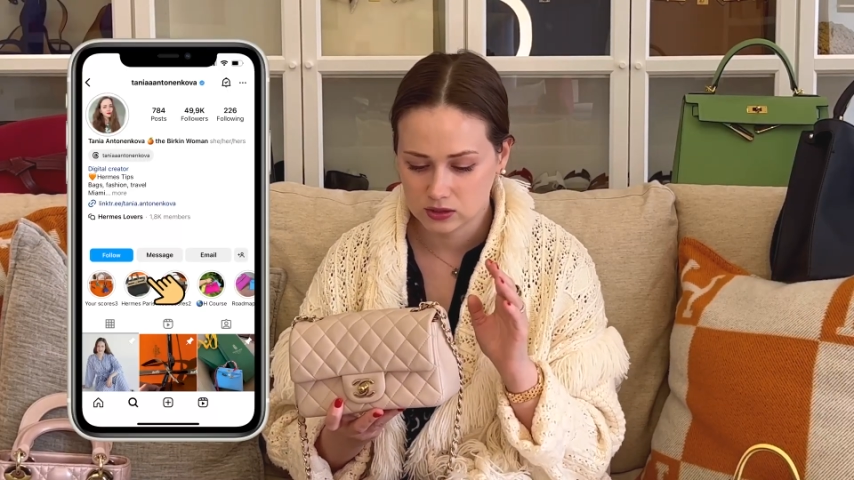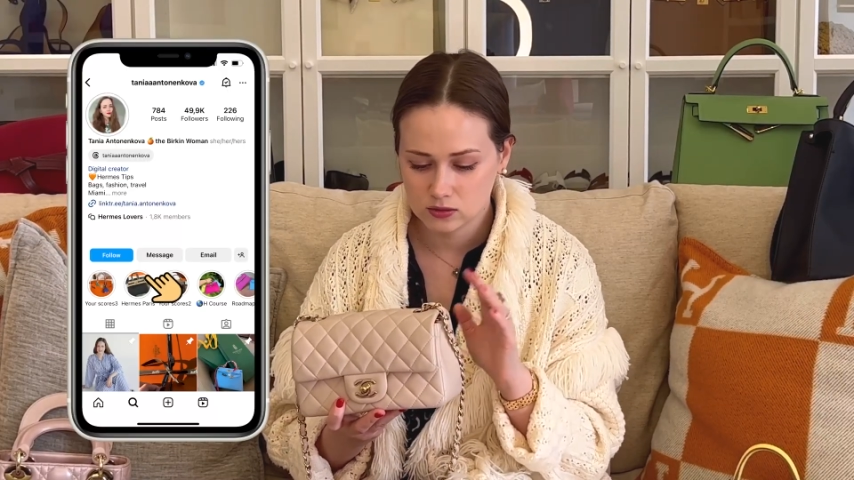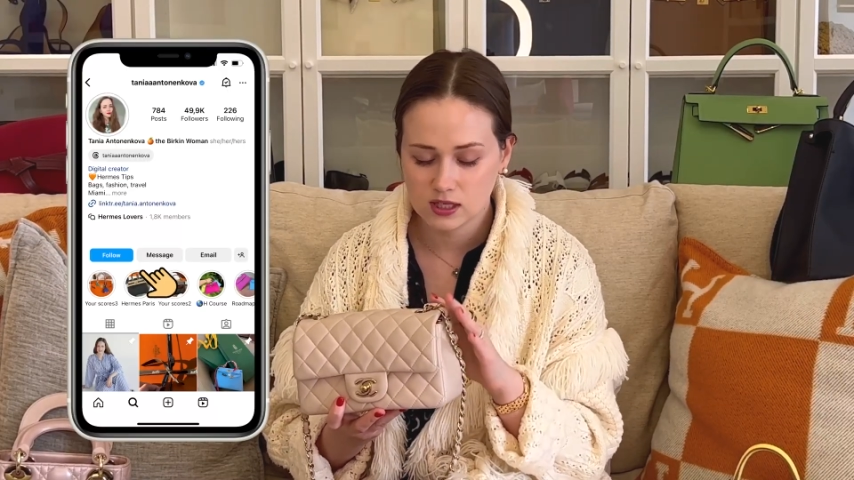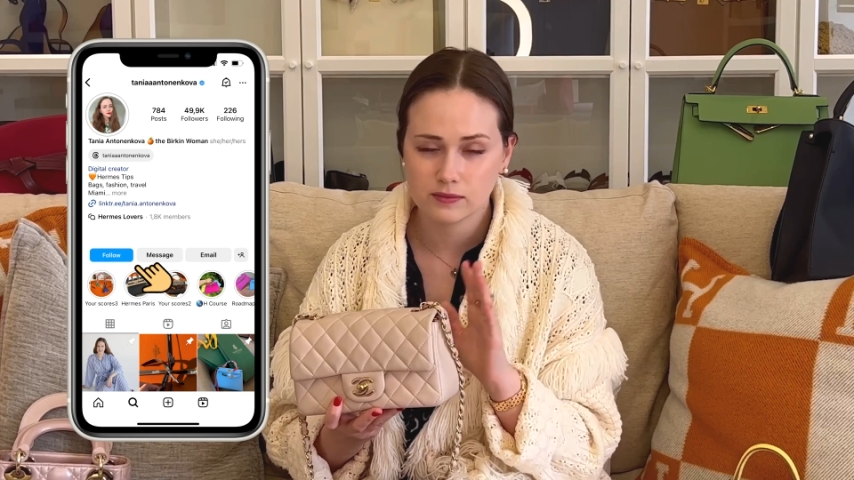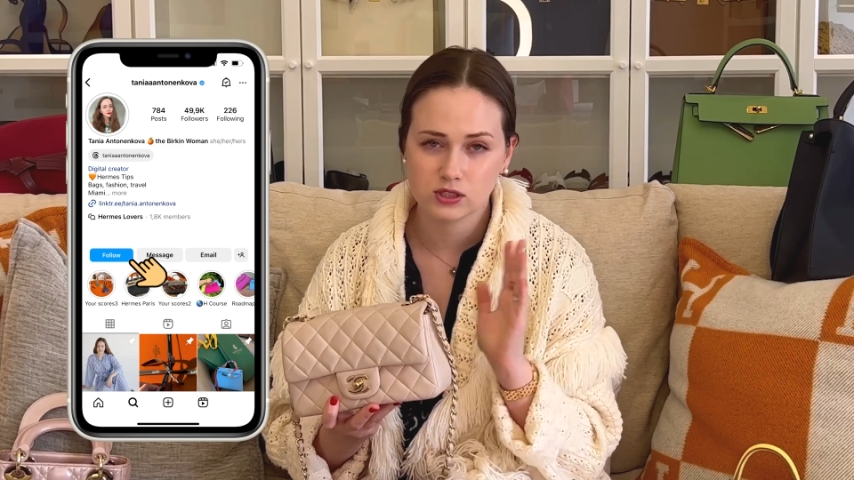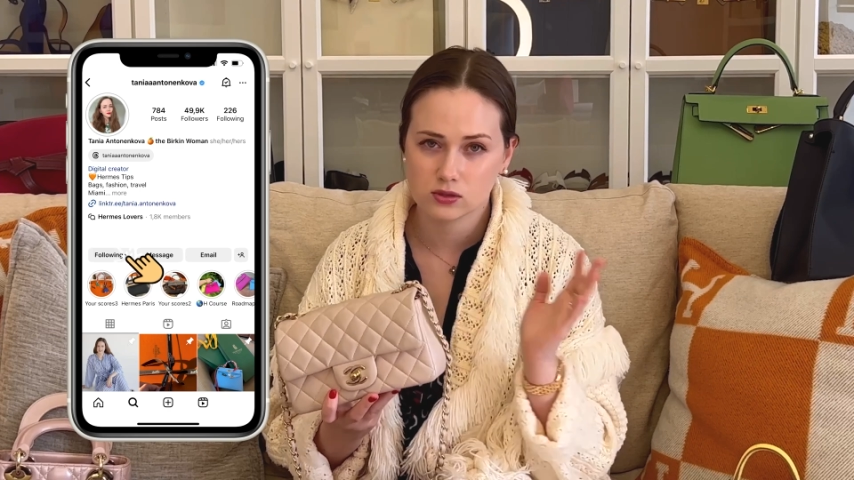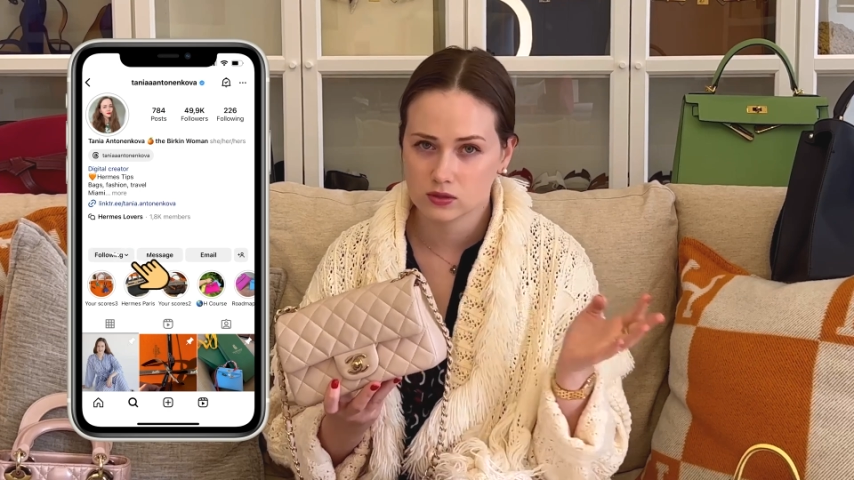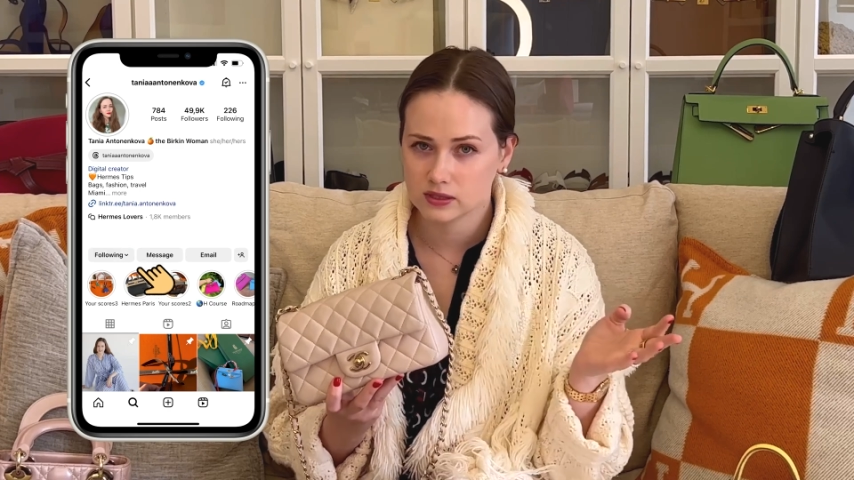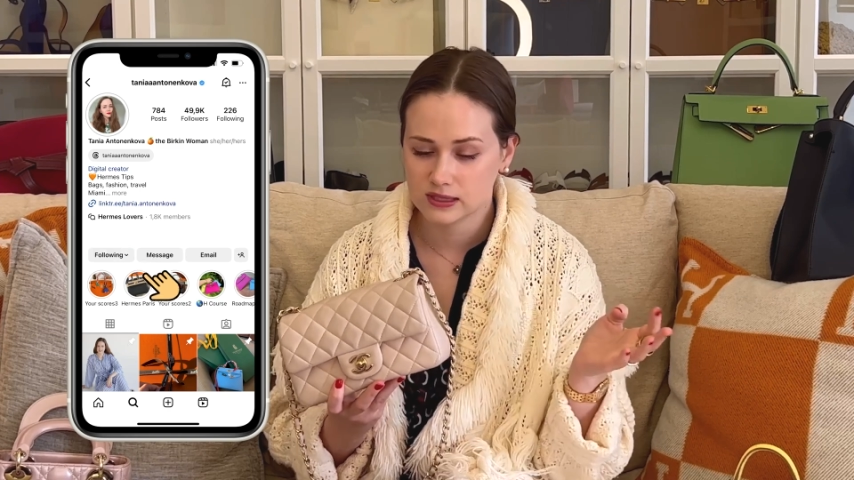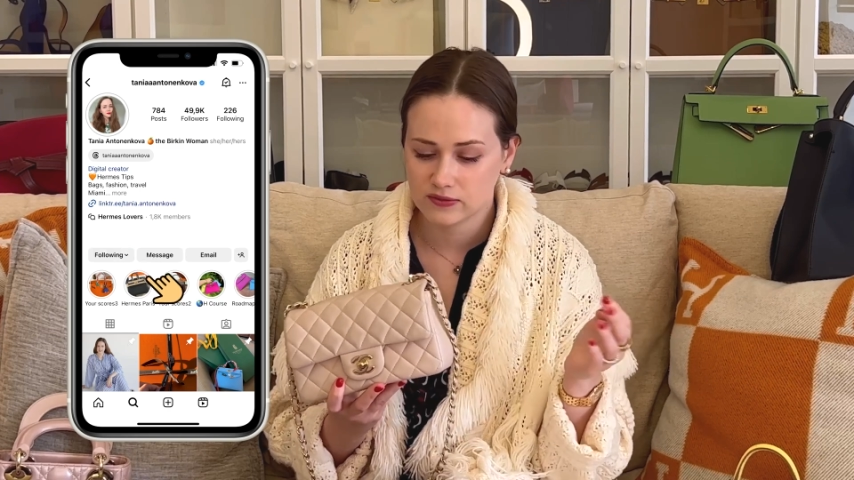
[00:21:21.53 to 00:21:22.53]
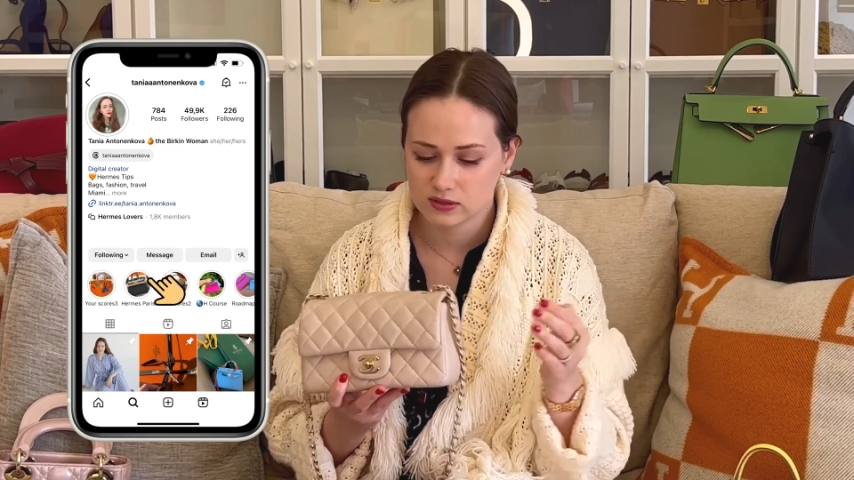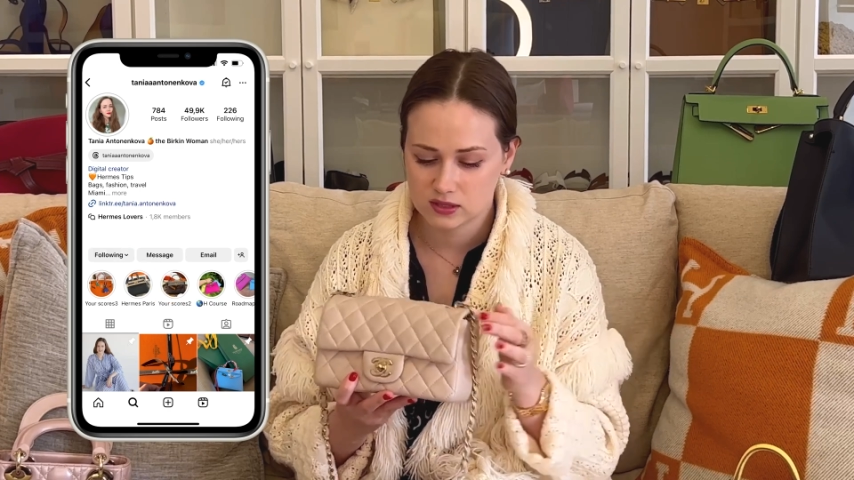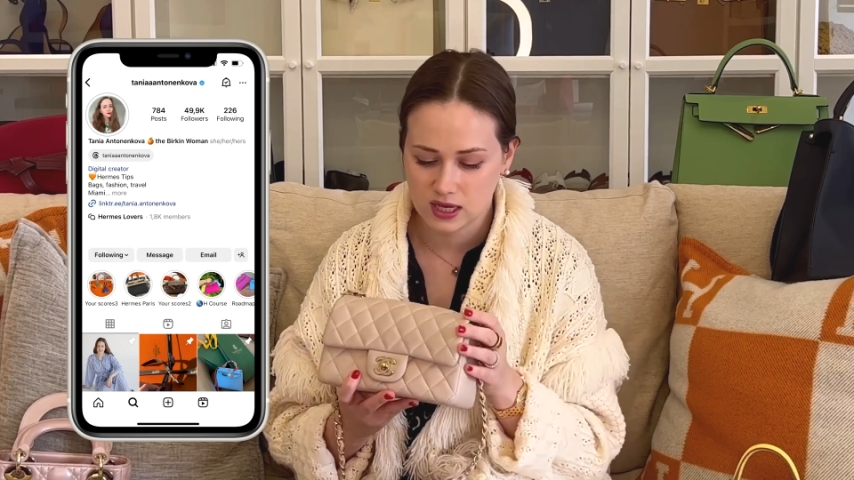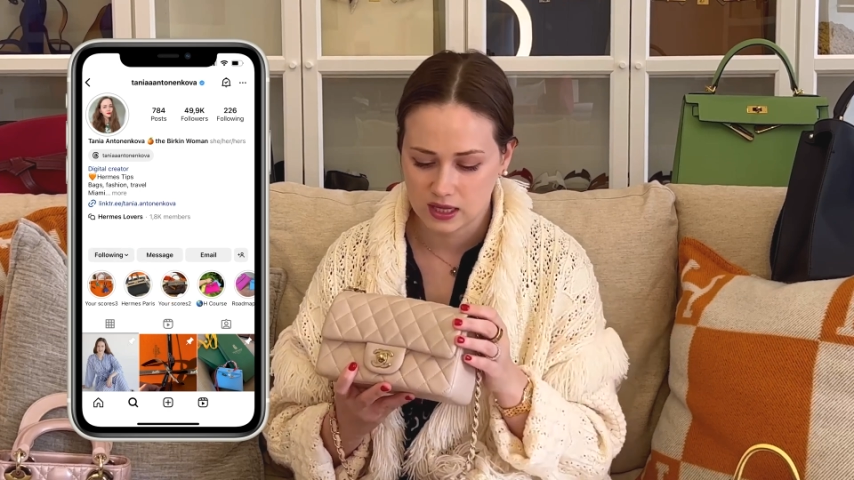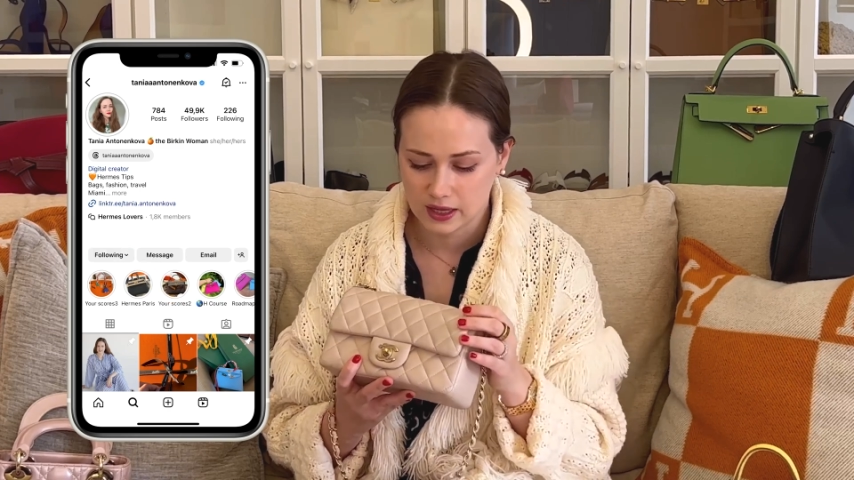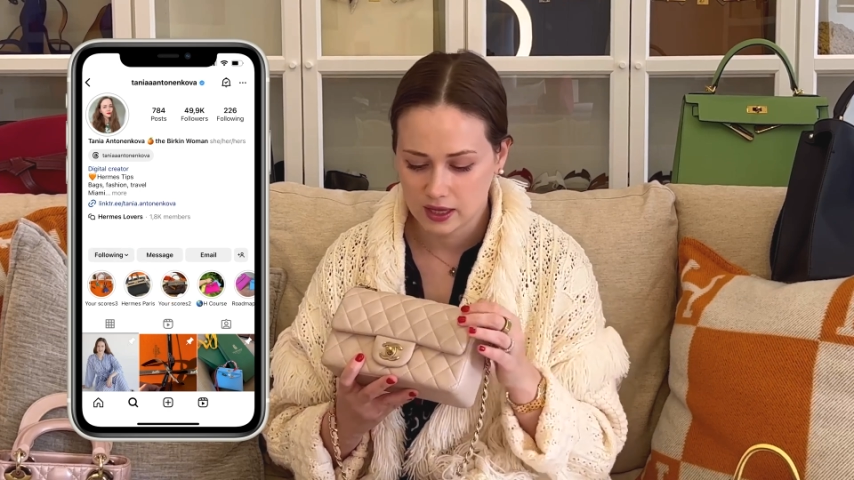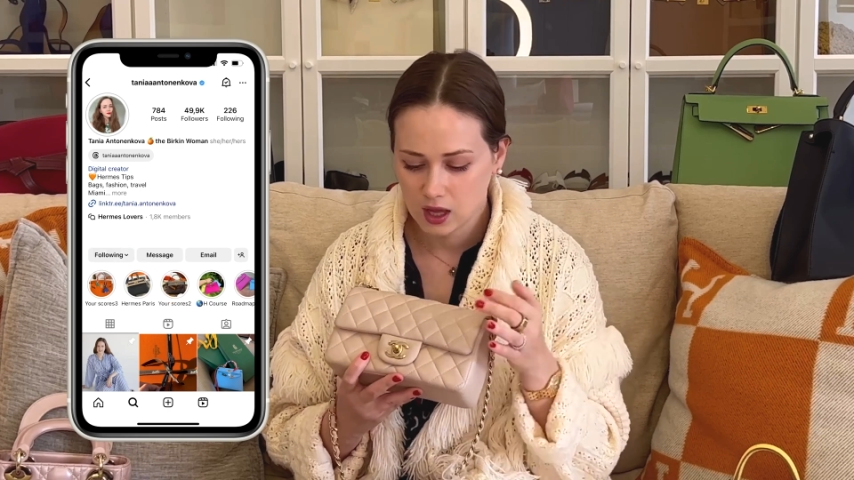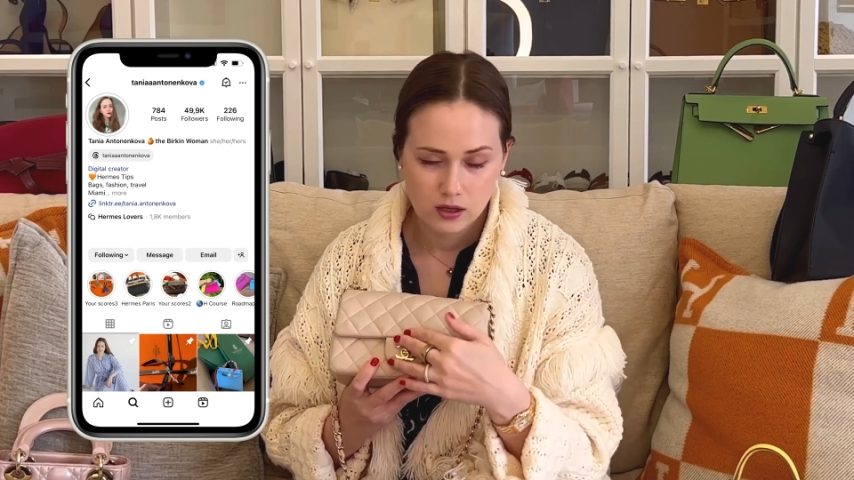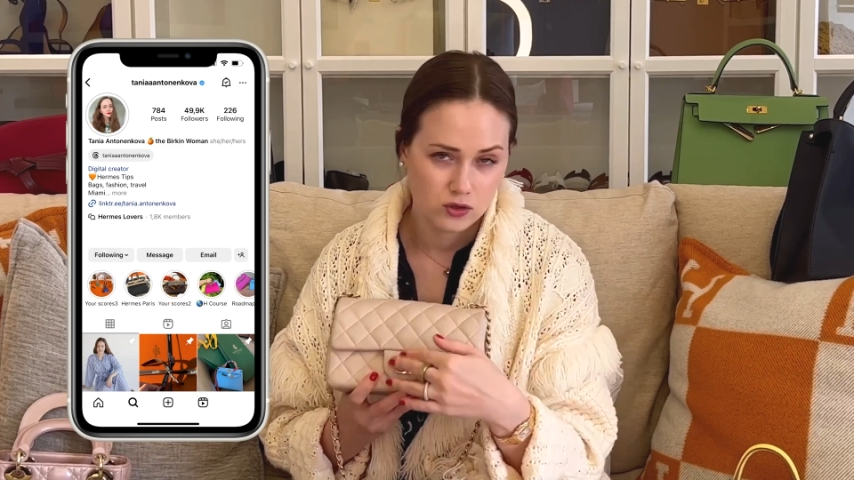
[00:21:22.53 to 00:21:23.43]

and you tell me stories every day like